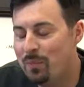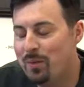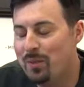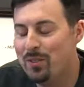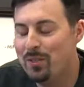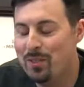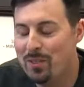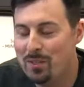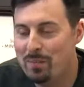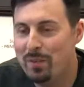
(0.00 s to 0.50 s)

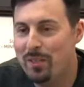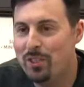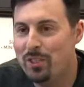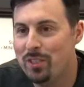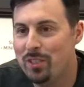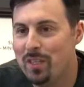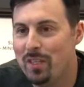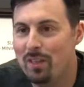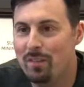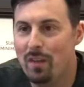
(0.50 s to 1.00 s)

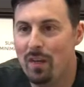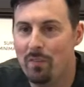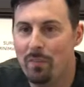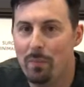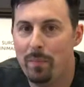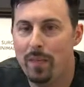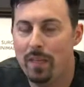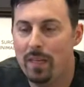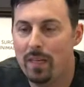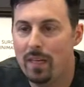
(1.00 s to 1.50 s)
suspicion of it
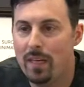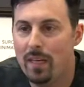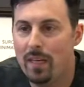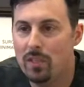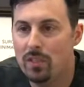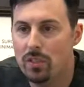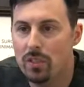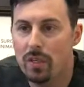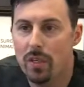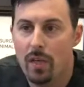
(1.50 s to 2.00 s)
being a
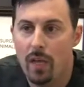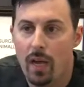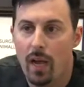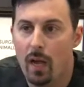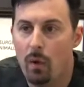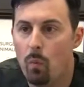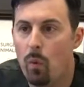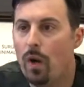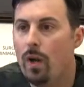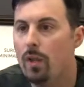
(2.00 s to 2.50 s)
cancer,
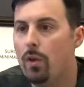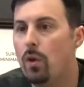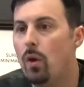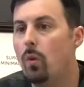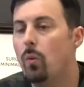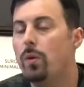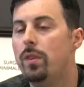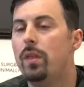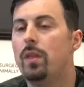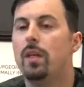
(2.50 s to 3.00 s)
I'd want to know
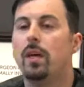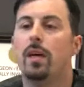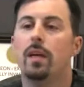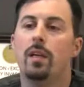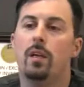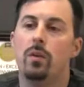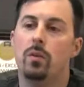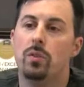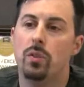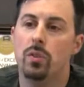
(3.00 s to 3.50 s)
what the
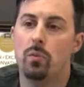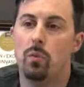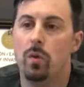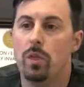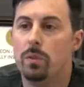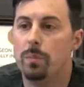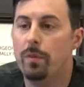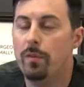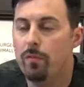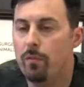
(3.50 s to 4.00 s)
diagnosis
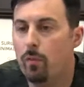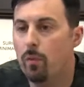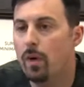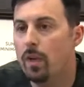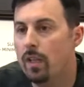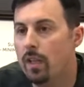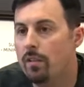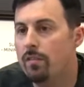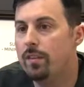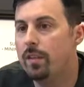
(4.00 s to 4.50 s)
was before I
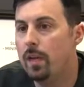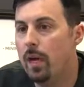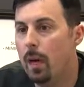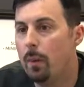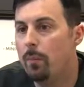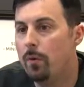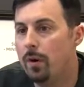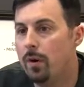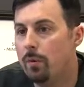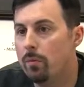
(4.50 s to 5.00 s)
left the
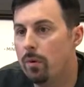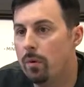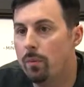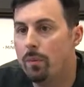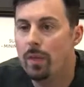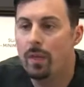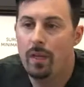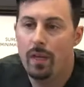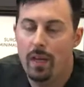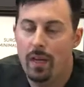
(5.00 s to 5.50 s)
operating room,
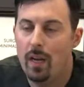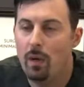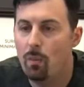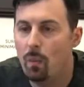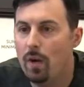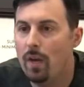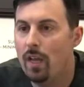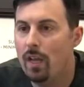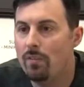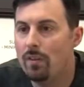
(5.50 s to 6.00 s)
and I'd
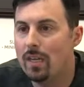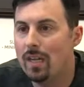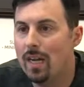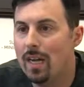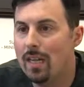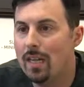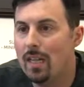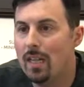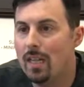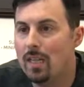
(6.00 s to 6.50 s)
want to have a
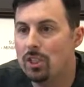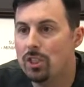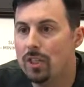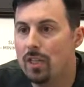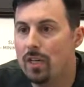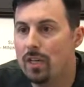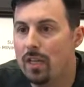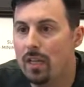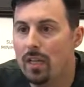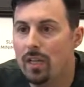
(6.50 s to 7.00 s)
gynecologic
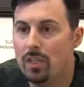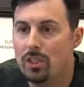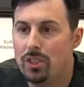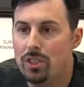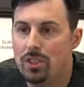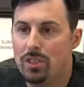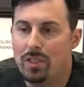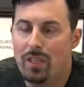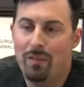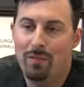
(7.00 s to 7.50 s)

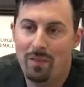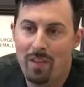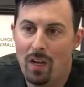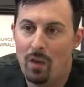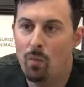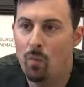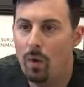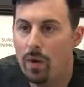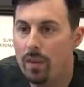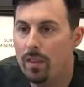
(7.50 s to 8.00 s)
oncologist, if
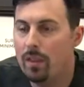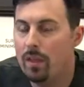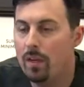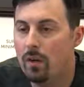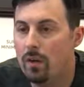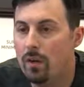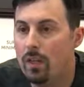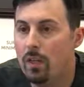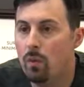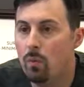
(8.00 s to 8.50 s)
not right
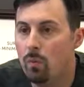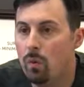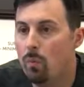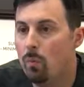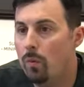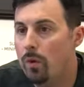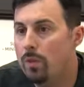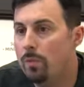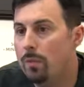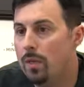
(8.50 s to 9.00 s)
there in the room
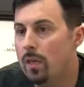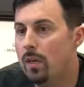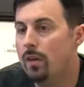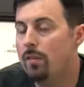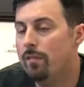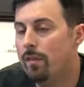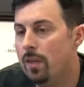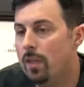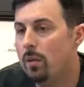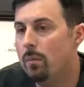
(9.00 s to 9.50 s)
with me,
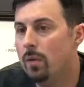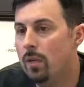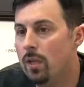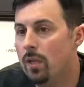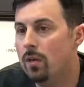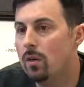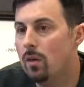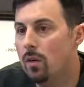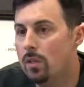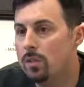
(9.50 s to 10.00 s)
available
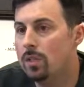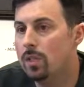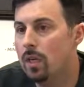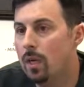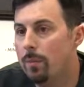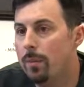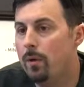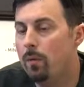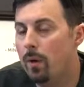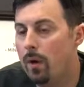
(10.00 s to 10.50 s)
on call to
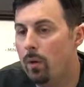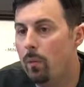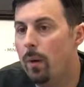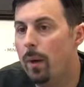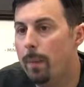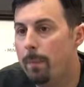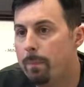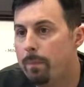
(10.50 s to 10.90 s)
come in right away.